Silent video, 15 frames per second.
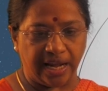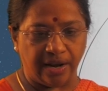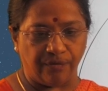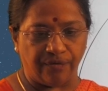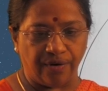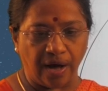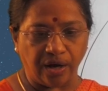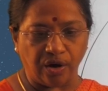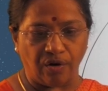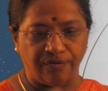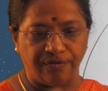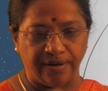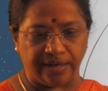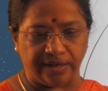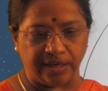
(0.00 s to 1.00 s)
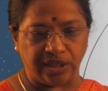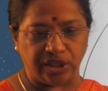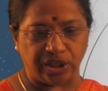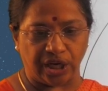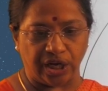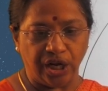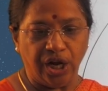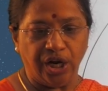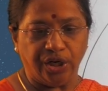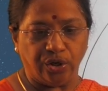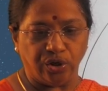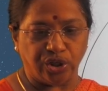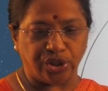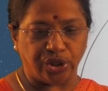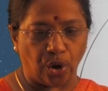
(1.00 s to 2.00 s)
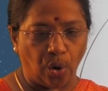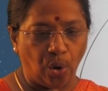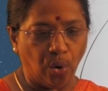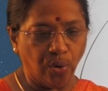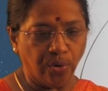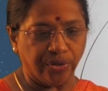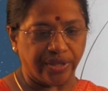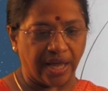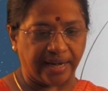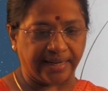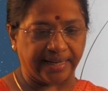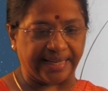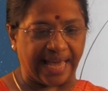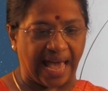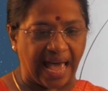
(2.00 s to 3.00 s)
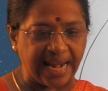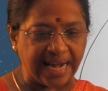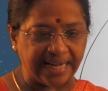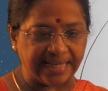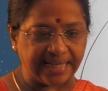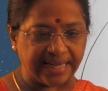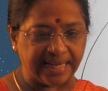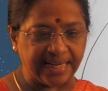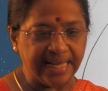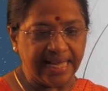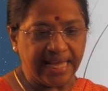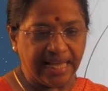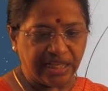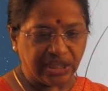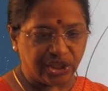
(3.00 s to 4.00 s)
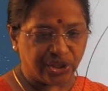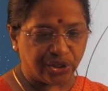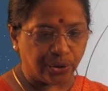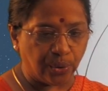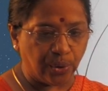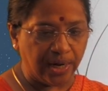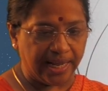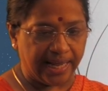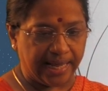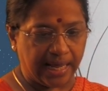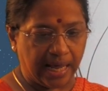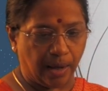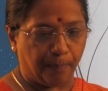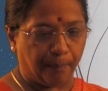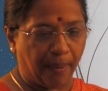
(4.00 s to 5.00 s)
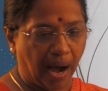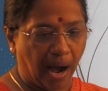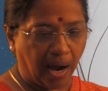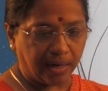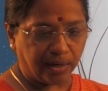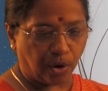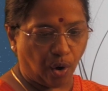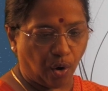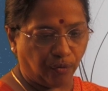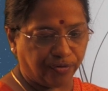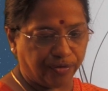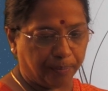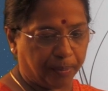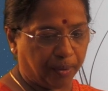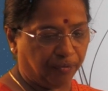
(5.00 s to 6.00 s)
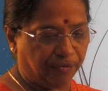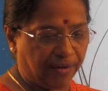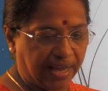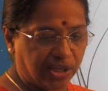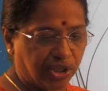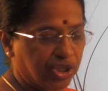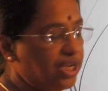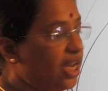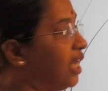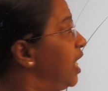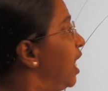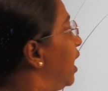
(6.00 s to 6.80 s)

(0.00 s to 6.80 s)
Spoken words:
in a work of literature to show that a character is truly a part of the professional